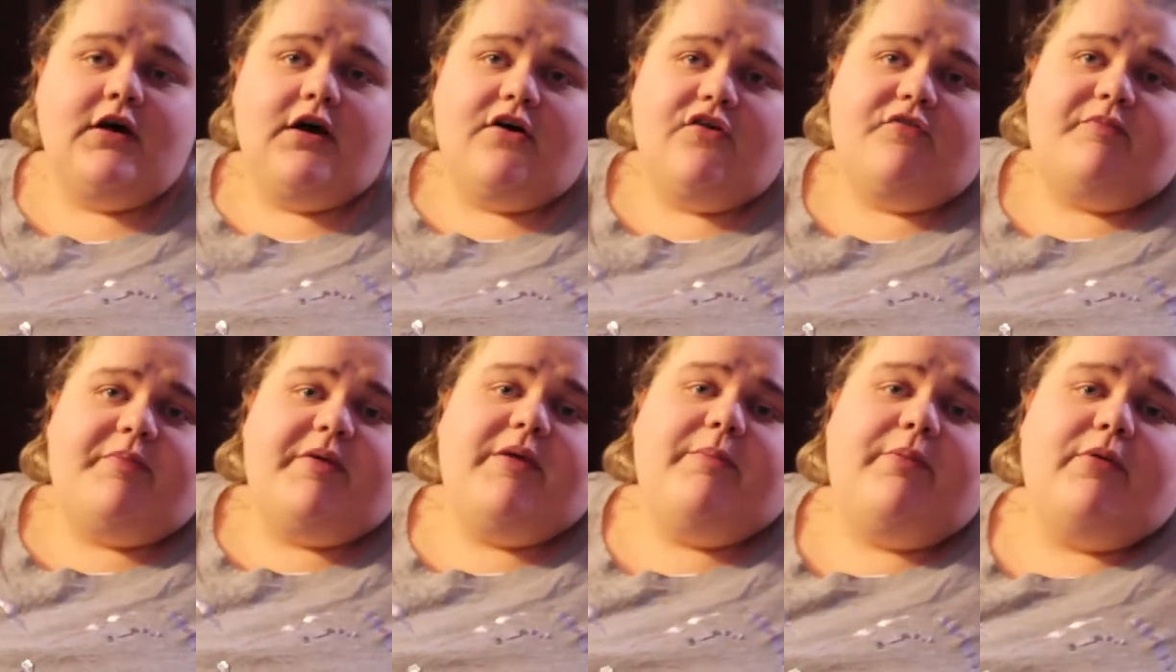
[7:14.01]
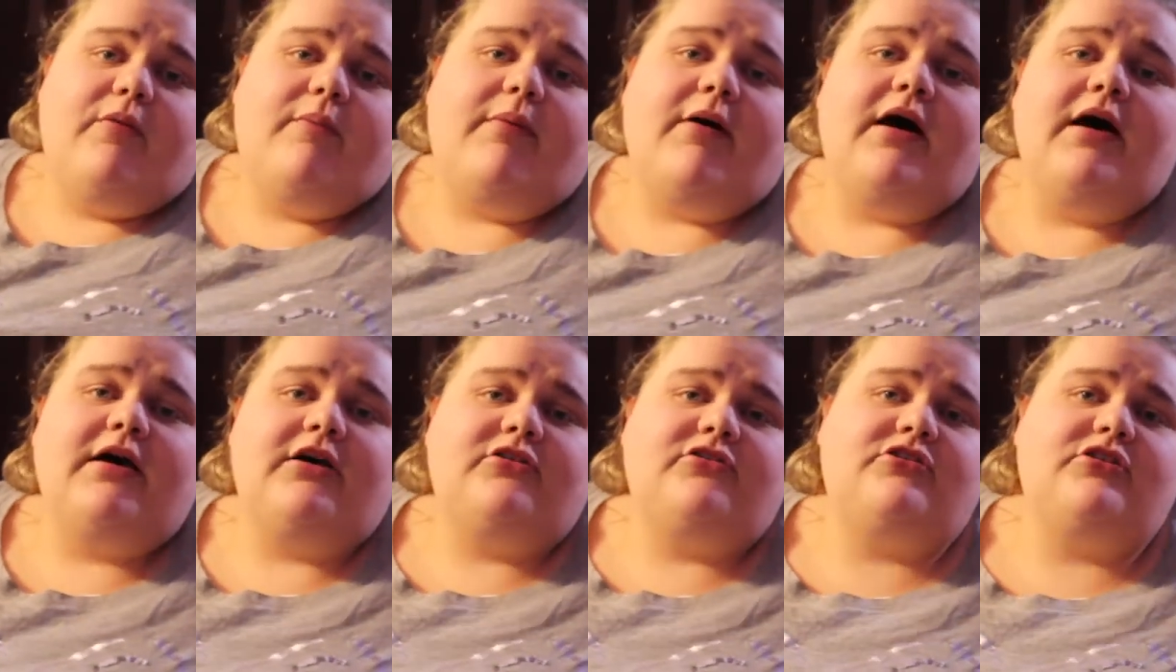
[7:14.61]
of people
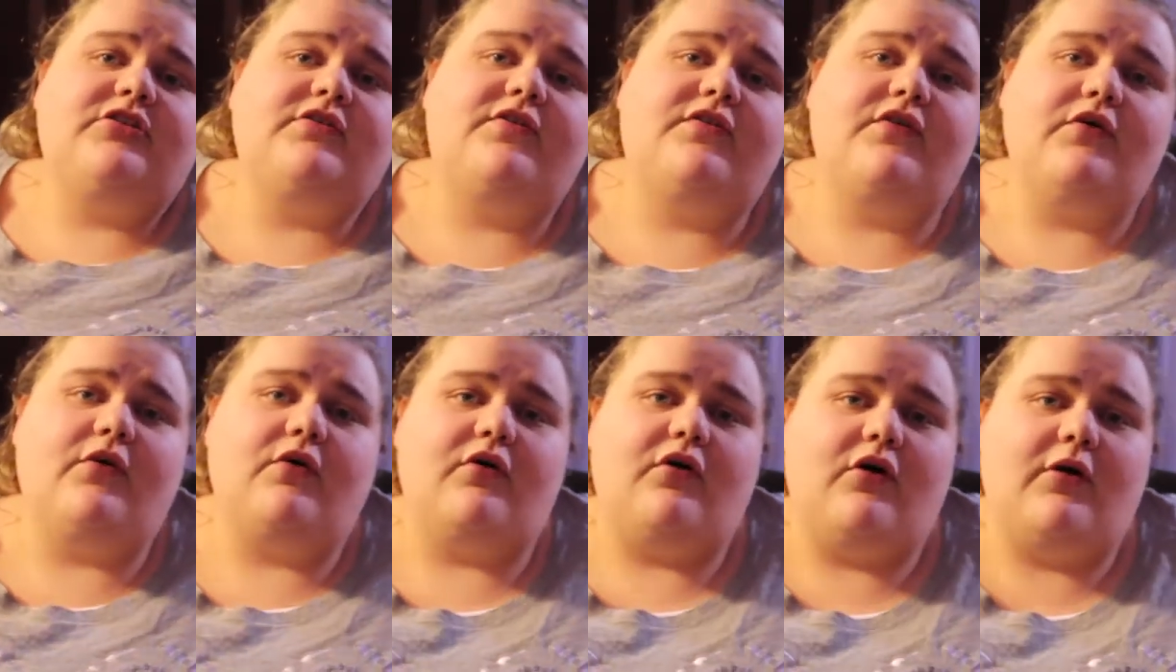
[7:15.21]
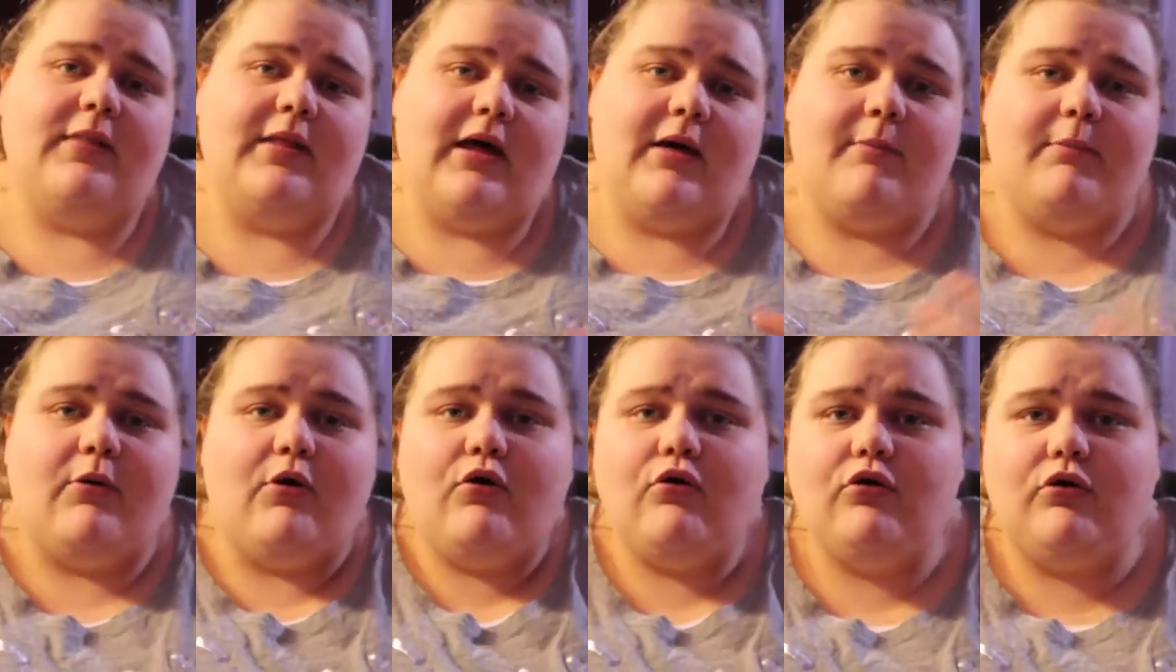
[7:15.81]
buying Gfuel on that
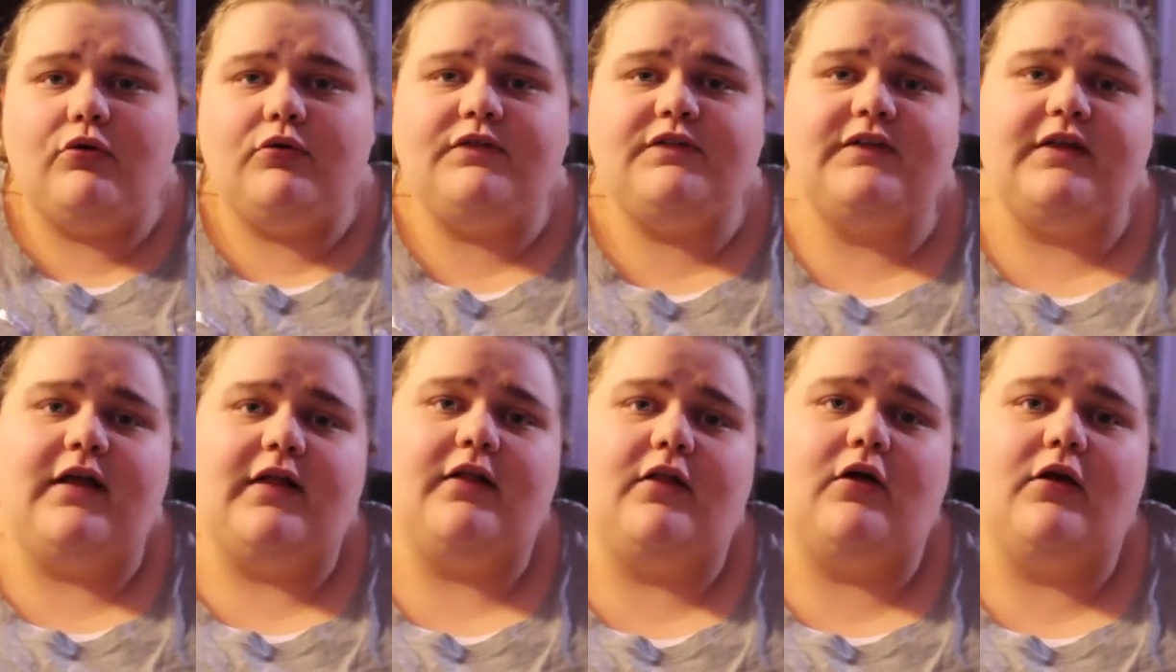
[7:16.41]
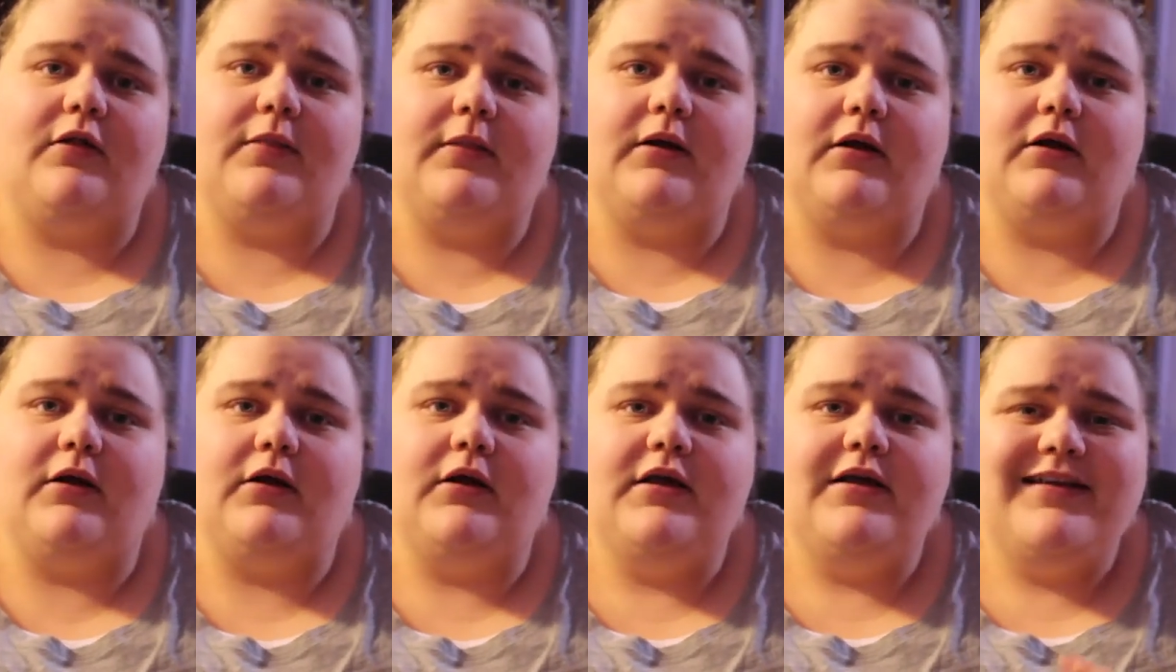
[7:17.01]
BOGO sale, on
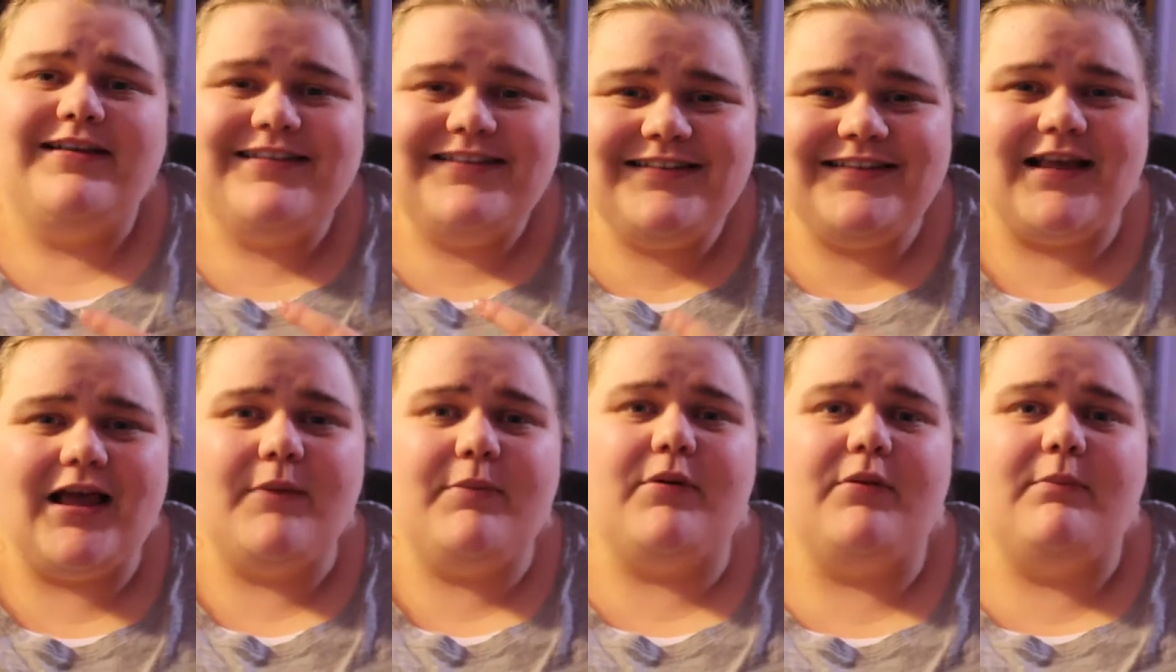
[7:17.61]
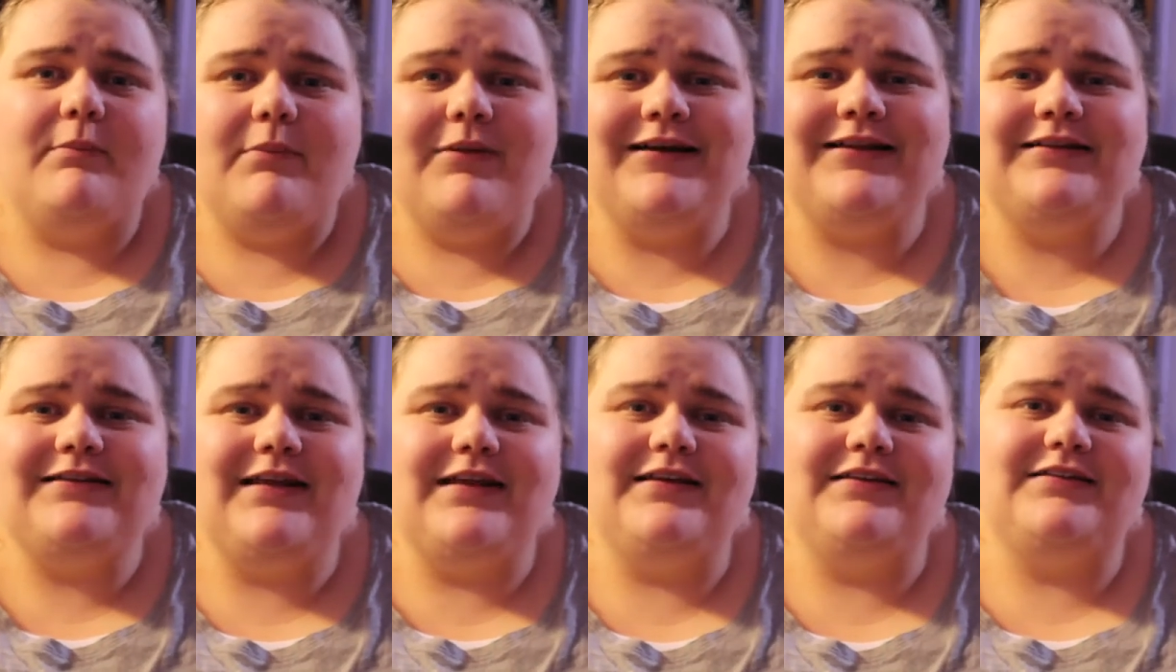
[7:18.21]
their Cyber
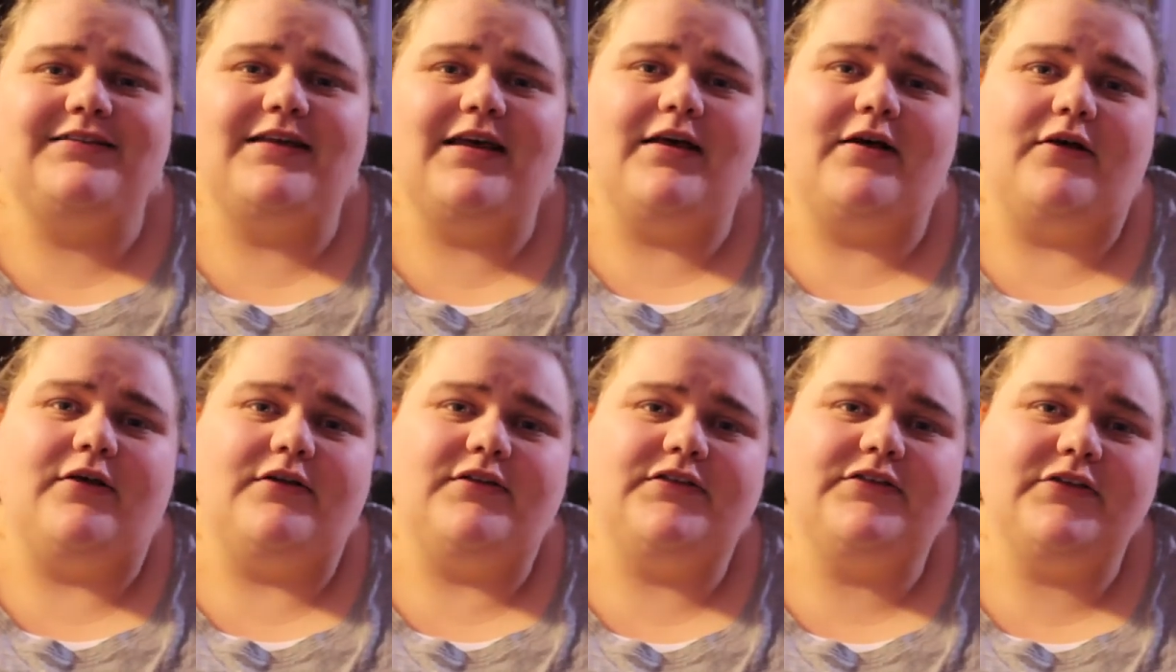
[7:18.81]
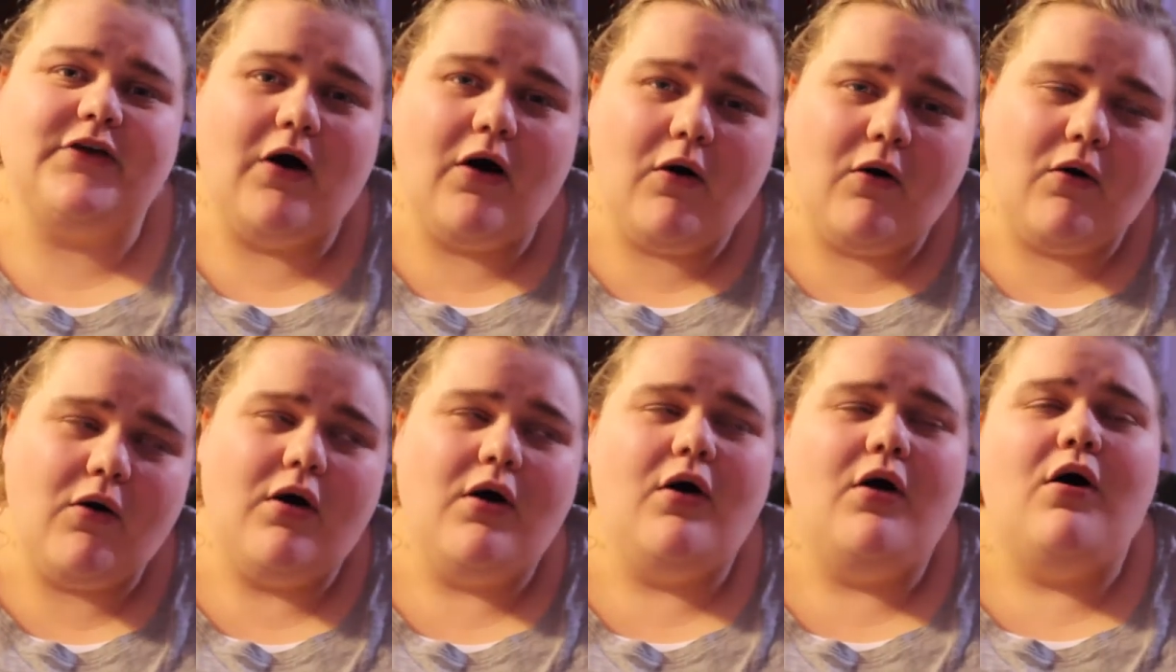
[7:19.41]
Monday sale. So